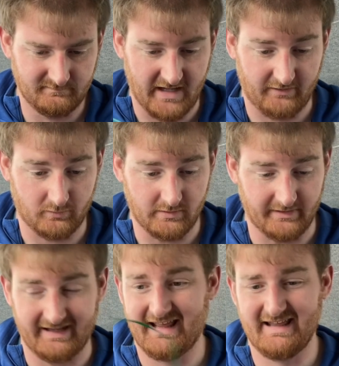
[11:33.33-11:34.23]
Next one,
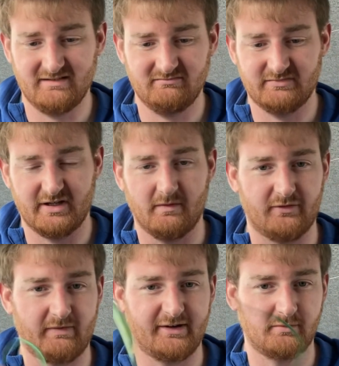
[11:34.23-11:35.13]
again, don't know what
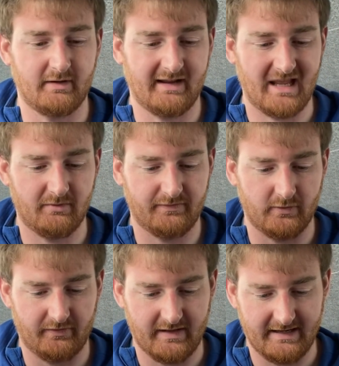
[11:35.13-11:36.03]
this random green cable's
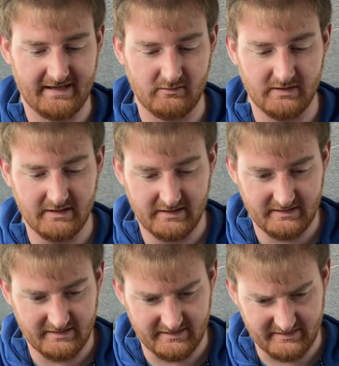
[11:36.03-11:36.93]
for, it's there now.
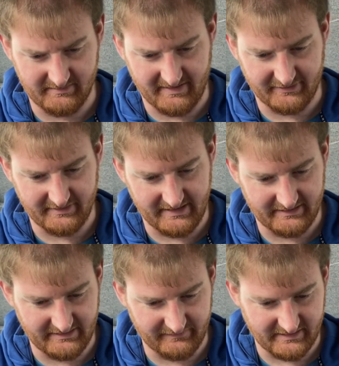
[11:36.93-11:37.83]
Battery
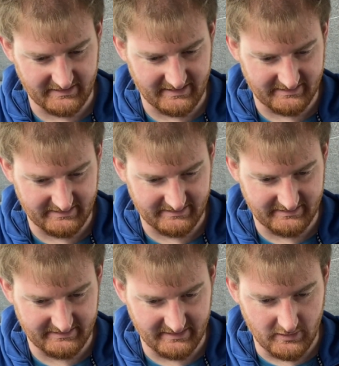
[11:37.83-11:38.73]
negatives
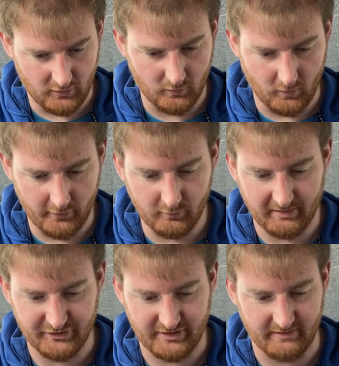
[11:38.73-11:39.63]
connected. Oh, oil
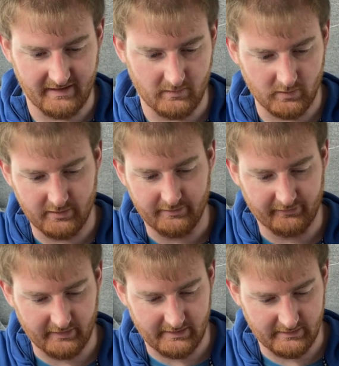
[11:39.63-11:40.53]
pressure, that
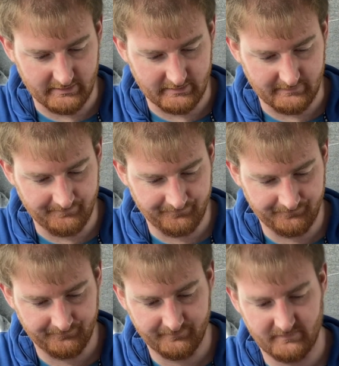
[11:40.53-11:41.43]
was,
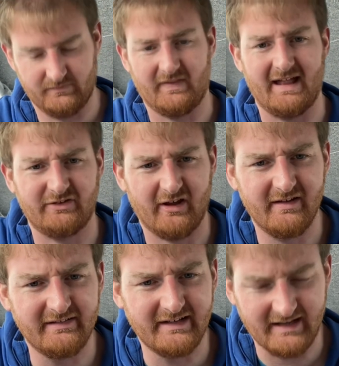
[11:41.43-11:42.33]
that
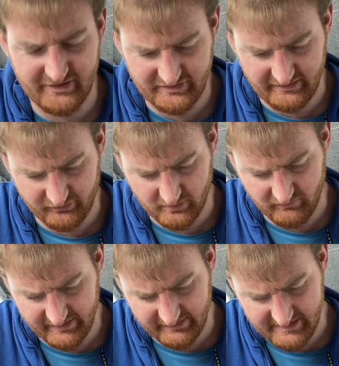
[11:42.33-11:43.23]
turned actually into a
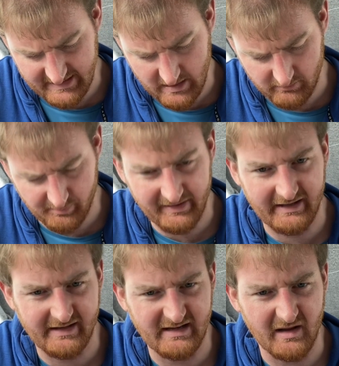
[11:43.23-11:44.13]
red and yellow or a
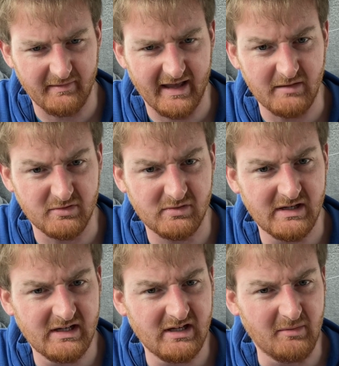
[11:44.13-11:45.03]
pink and yellow cable.
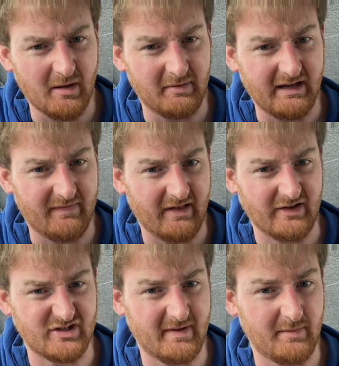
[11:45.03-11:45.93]
I believe that was
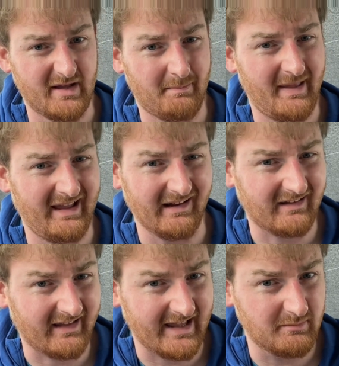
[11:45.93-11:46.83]
actually meant to be a
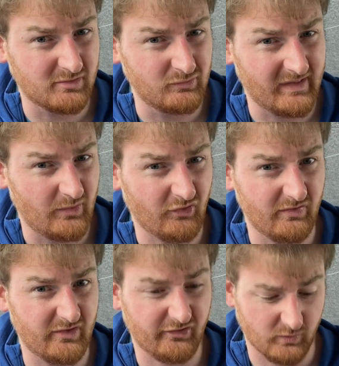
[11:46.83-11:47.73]
pink cable that was
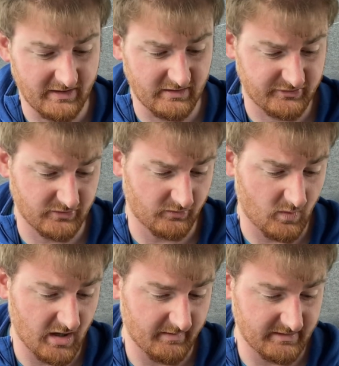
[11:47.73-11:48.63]
on the switch or the
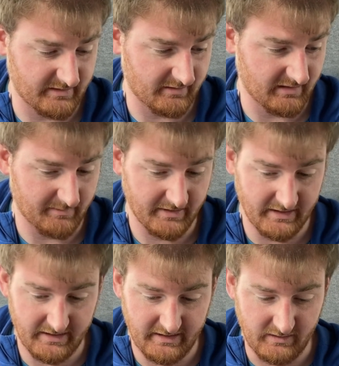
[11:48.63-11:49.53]
wiring diagram,
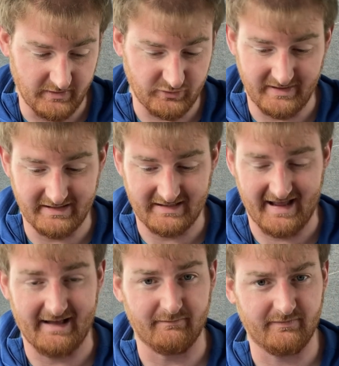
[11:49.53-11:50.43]
which we didn't
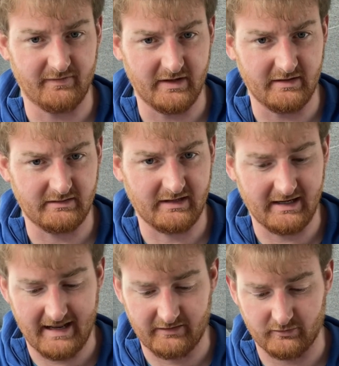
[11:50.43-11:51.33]
have. The
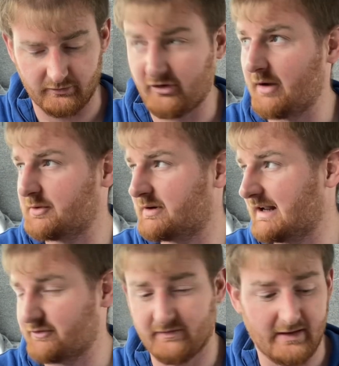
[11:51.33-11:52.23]
connector or terminal
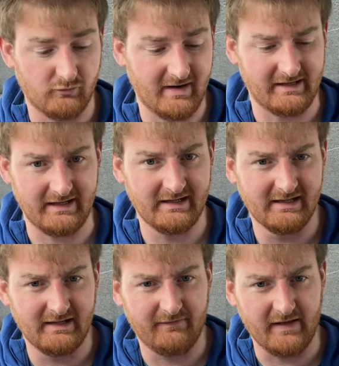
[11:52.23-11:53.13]
connector on that already
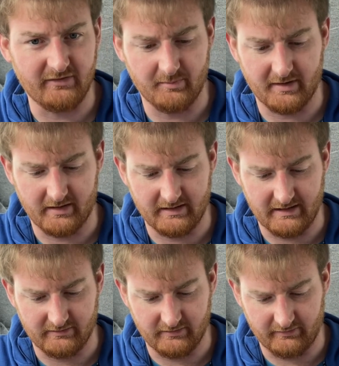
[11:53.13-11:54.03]
fits the butt
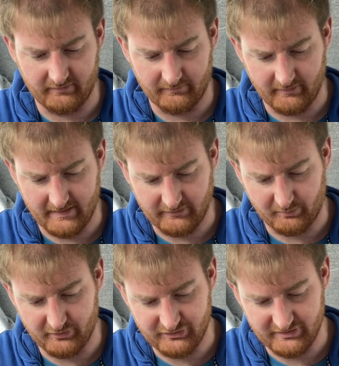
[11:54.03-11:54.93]
connectors, so that just
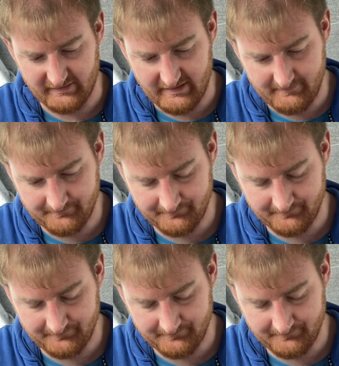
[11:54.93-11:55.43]
pushes in there.